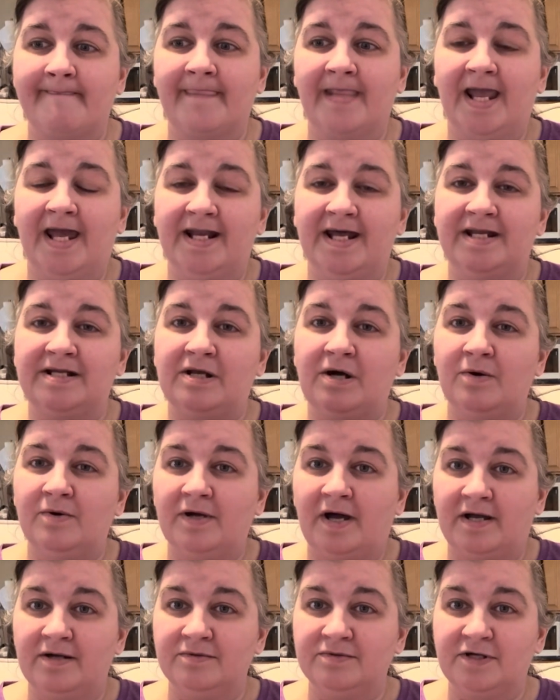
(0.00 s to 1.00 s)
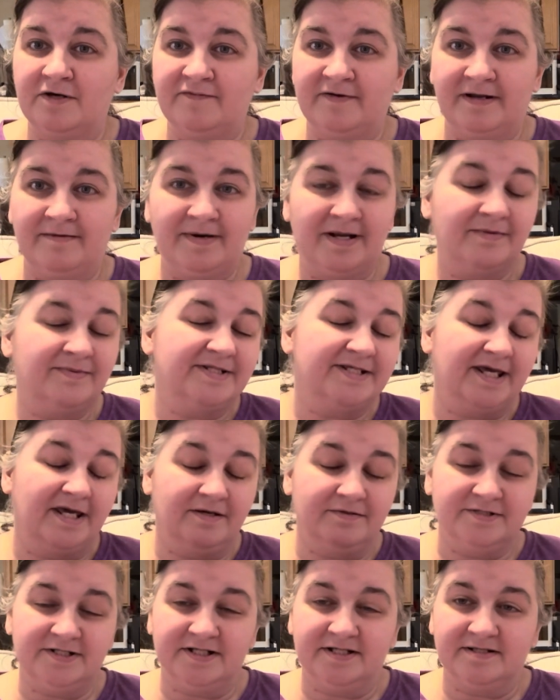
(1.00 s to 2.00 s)
I don't know if anybody was
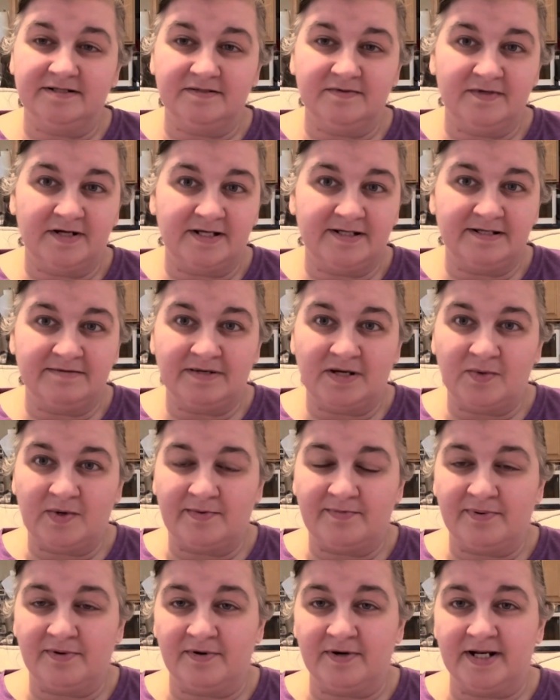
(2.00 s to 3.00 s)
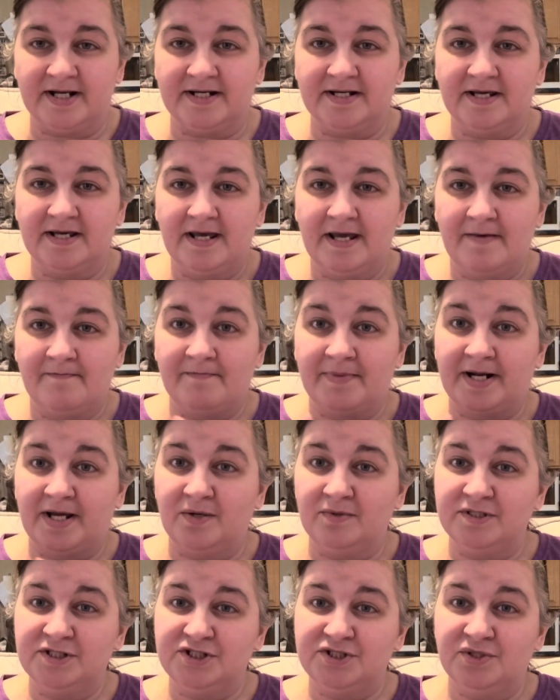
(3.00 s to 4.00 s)
counting when I did my whip parade, but I
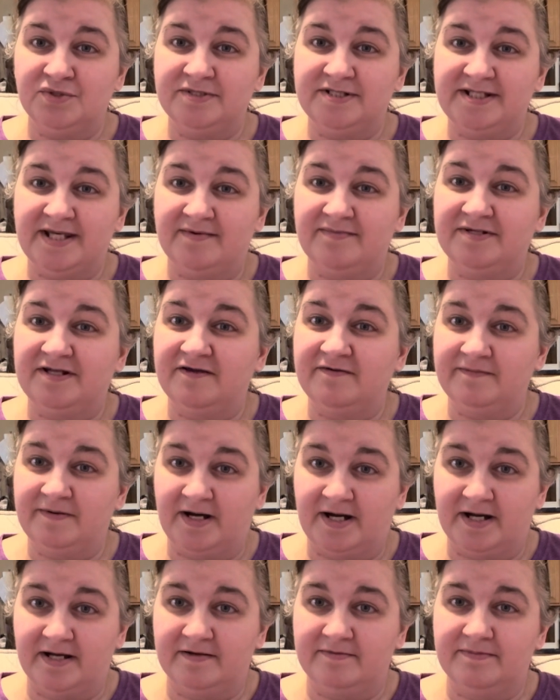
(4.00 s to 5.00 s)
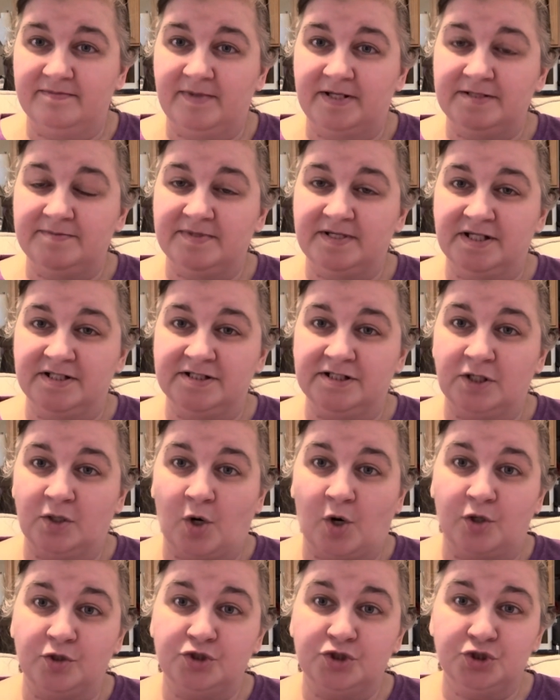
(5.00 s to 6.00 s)
only showed 75. That's because there
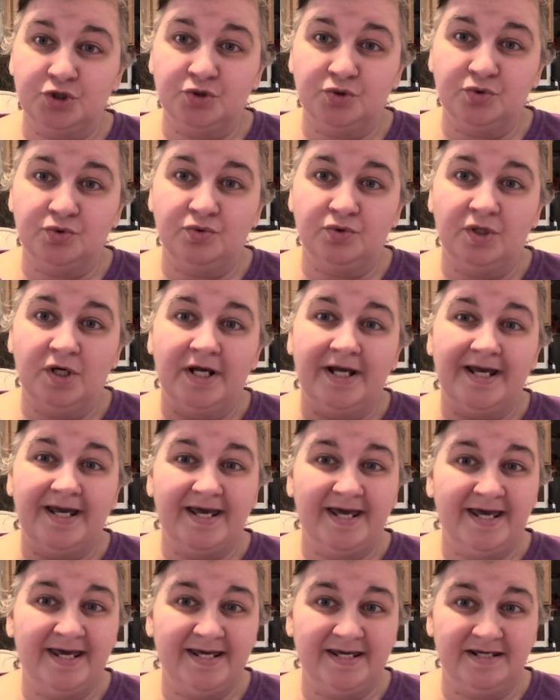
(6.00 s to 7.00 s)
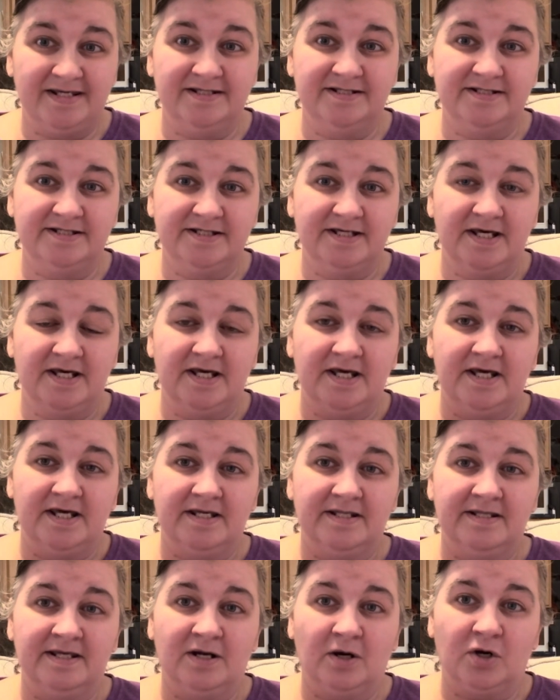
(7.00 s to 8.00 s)
are 2 hays
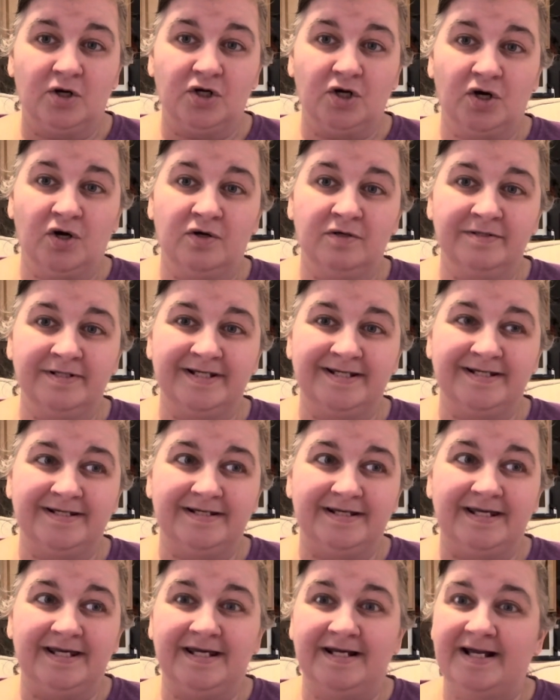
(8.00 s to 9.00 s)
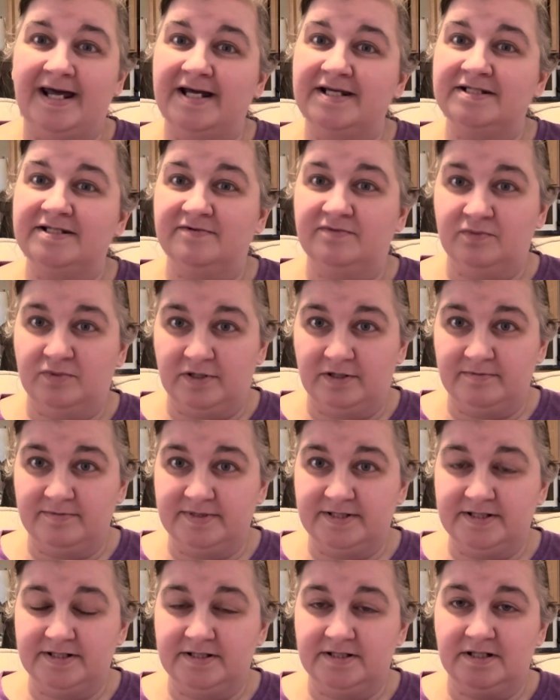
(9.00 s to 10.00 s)
that are currently inactive
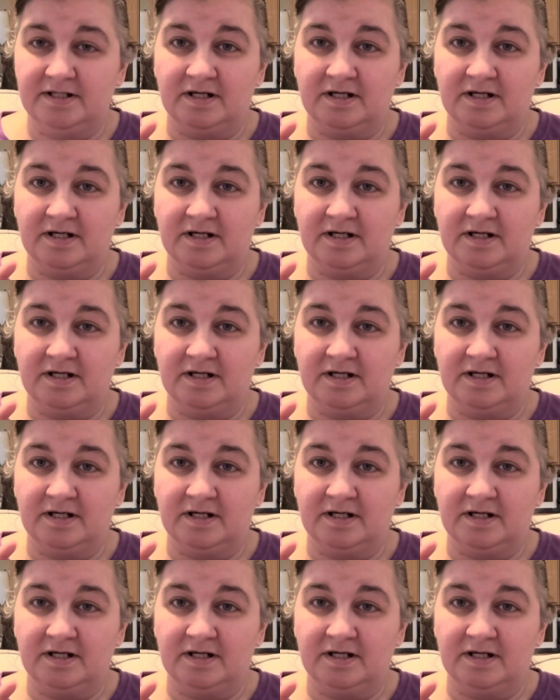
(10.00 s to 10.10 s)
whips.